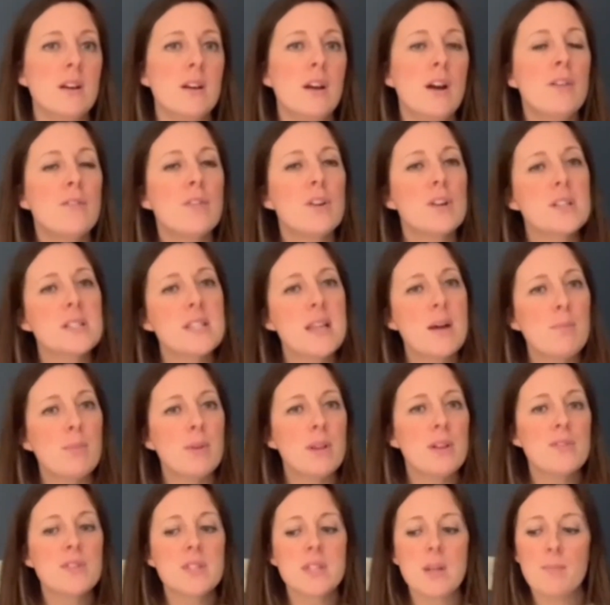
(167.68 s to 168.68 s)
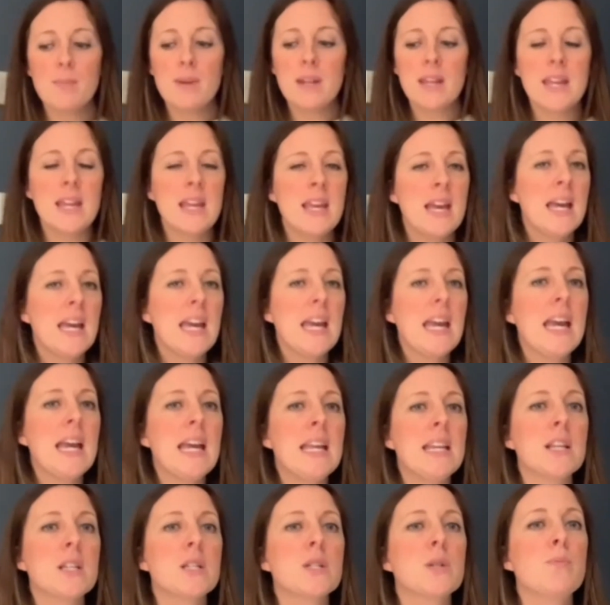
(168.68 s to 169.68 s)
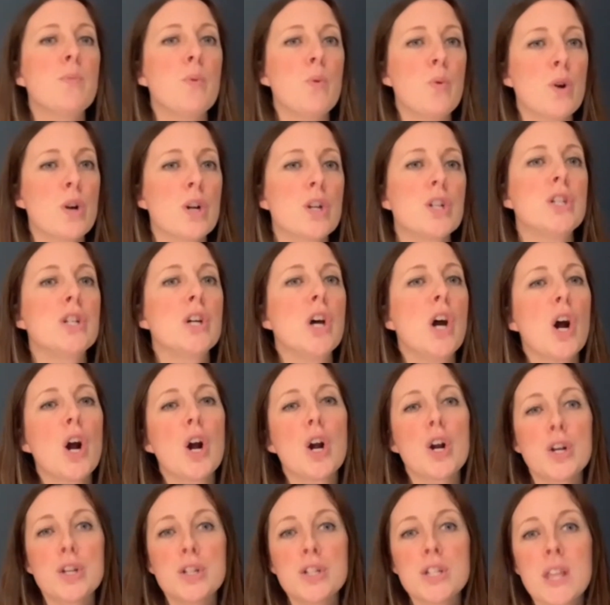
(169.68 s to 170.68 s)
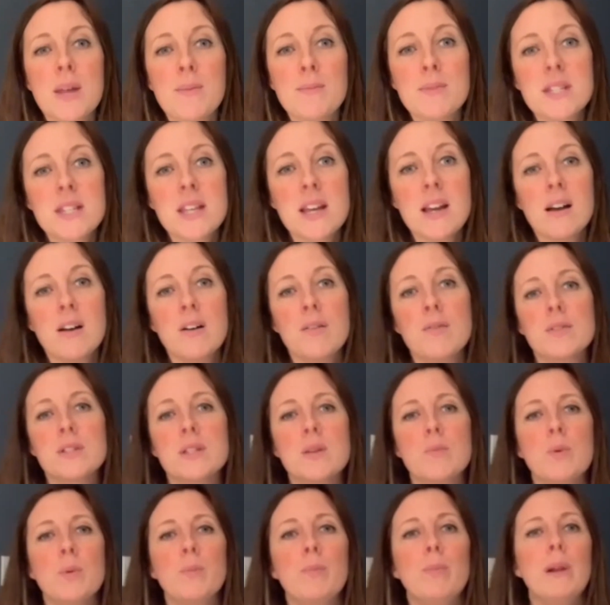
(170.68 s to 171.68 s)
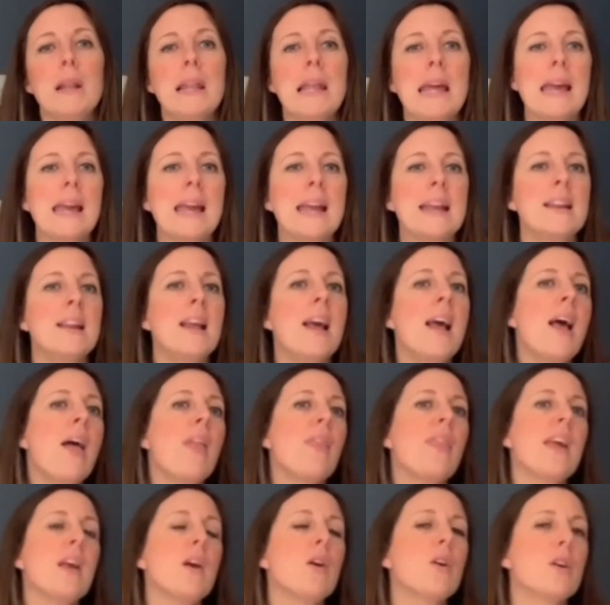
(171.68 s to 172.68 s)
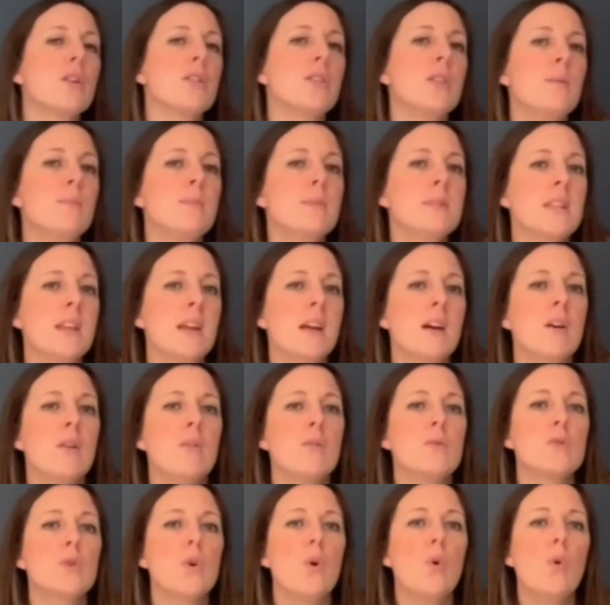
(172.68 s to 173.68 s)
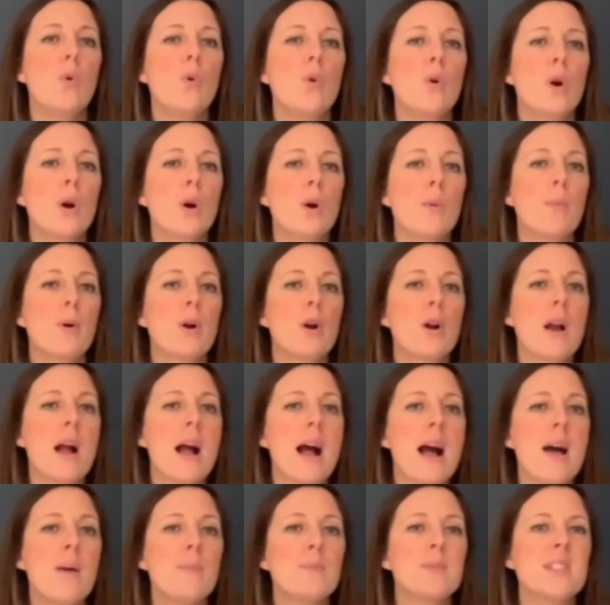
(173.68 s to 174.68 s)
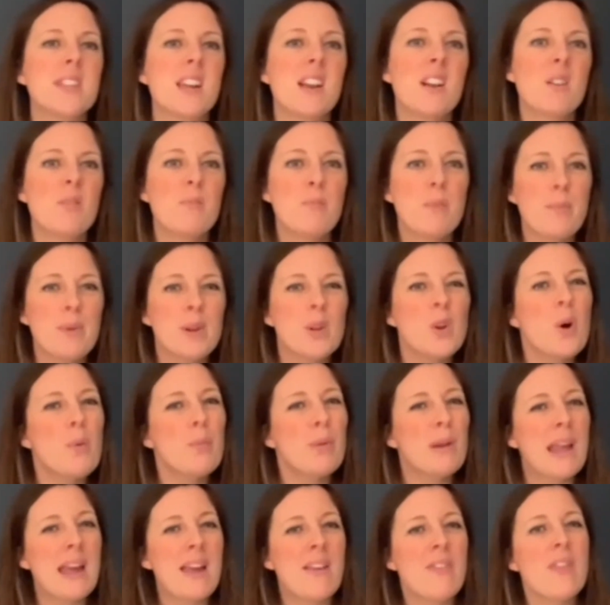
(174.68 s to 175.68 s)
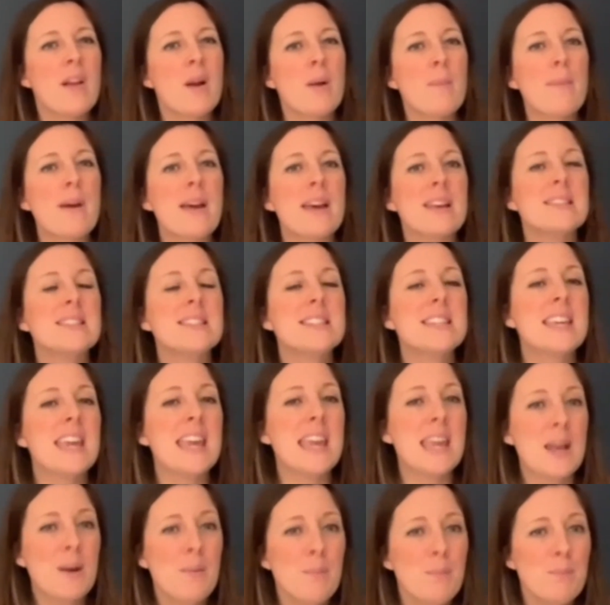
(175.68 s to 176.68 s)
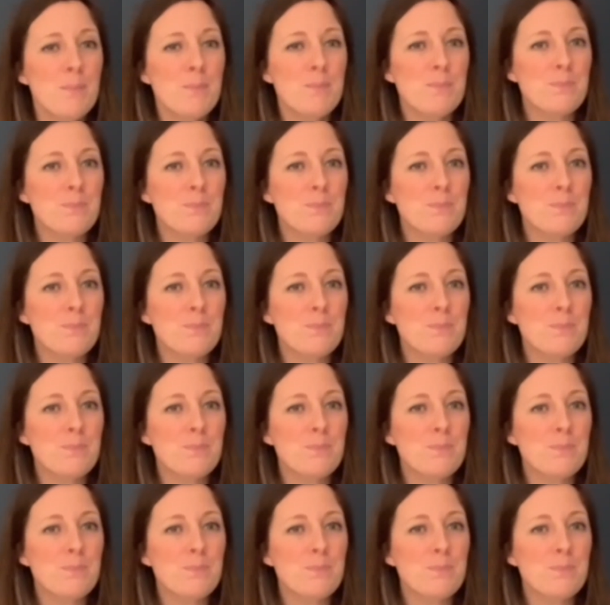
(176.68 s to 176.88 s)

For example, if somebody in a sport hurts themselves, someone playing, they hurt themselves, or perhaps they're maybe not playing their best game,